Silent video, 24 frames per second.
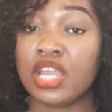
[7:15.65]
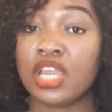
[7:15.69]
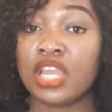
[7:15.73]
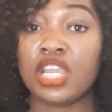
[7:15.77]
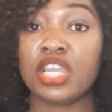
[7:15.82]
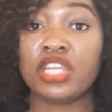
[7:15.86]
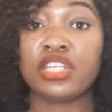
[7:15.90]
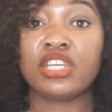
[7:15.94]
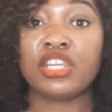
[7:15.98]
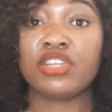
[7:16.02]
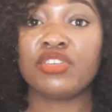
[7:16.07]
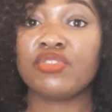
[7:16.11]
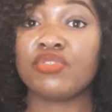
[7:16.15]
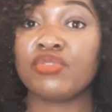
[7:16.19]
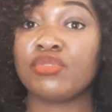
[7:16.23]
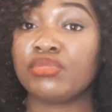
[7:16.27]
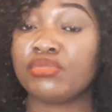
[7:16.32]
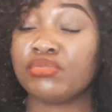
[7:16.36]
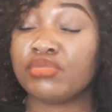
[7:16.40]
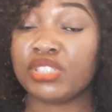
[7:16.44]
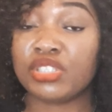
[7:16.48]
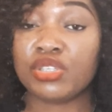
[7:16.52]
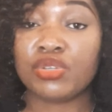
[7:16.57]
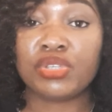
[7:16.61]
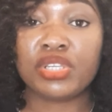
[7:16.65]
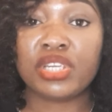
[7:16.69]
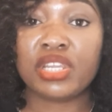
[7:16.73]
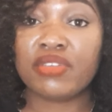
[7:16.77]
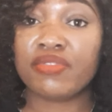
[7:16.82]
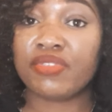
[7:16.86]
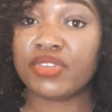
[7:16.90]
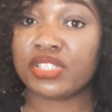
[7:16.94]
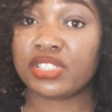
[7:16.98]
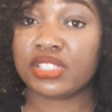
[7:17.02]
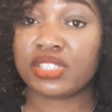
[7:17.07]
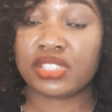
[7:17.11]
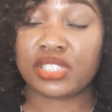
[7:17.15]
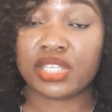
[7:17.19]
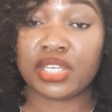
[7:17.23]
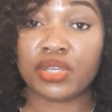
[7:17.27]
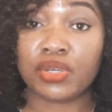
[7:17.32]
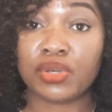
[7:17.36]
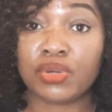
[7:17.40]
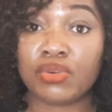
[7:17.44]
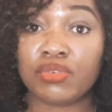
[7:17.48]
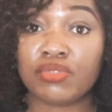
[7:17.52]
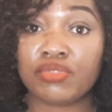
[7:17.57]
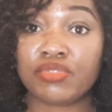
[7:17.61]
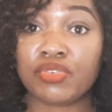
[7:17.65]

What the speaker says: and then you leave it still